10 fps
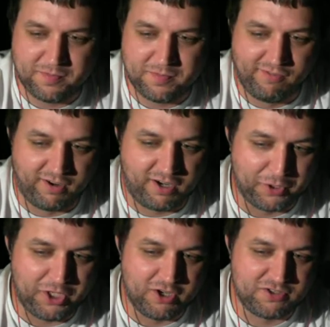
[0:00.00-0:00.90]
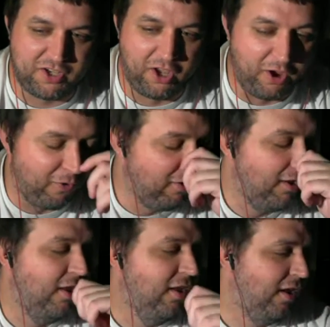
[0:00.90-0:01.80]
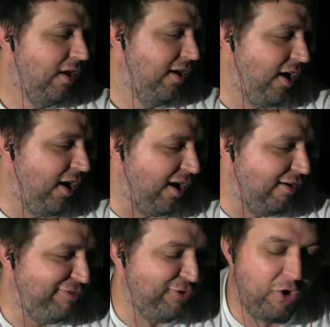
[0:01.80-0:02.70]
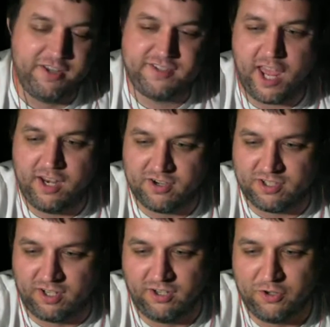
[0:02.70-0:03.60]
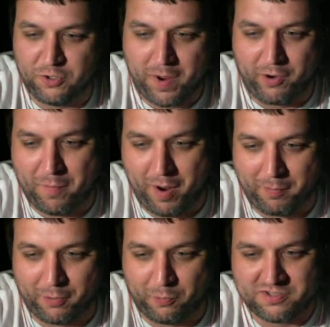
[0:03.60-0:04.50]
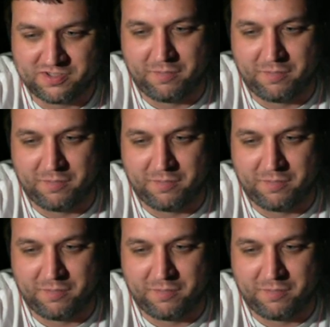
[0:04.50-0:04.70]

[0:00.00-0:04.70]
me of a couple years ago. Florence Henderson, who you may remember was the